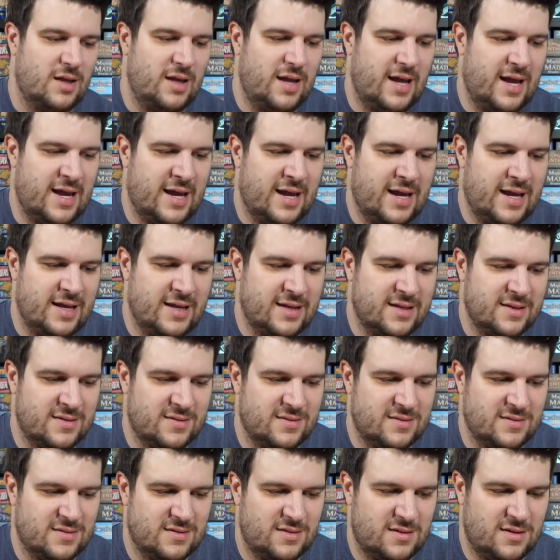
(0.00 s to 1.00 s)

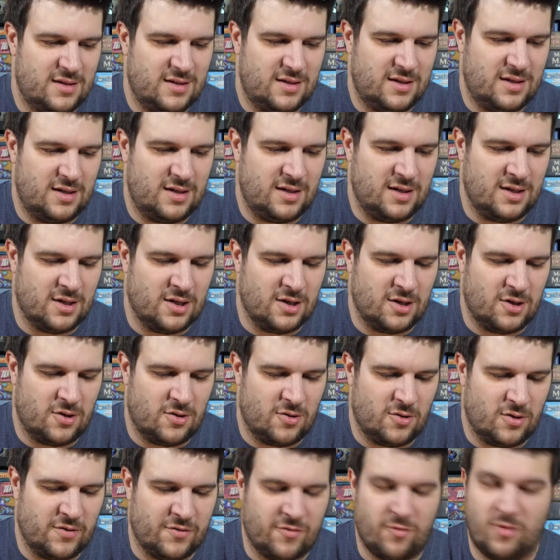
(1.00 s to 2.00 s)
and,
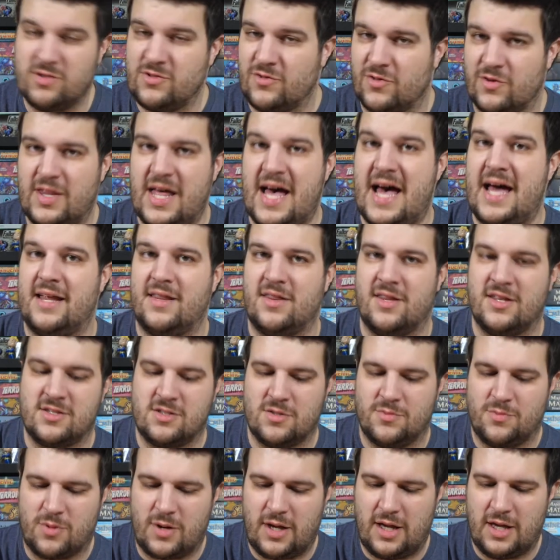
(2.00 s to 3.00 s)
if it wasn't for that, this
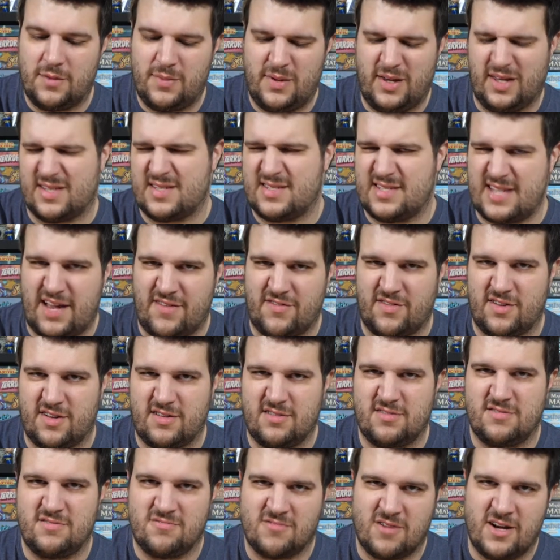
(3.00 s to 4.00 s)
would probably be a
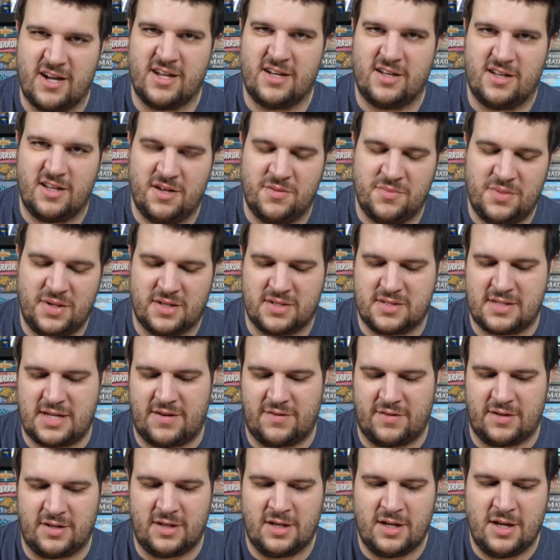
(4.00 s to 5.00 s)
7, right? It'd be a
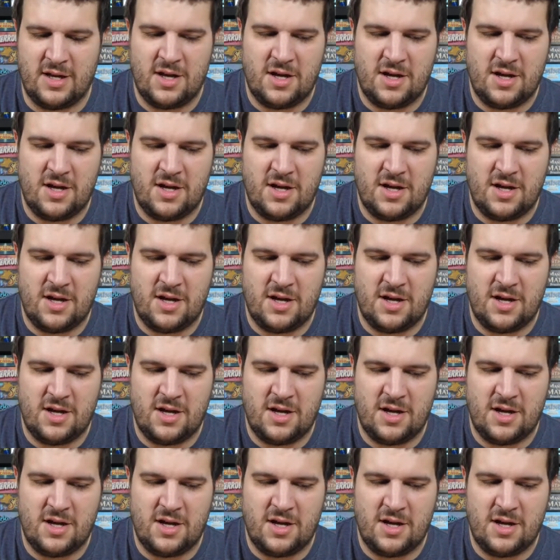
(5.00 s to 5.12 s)
7.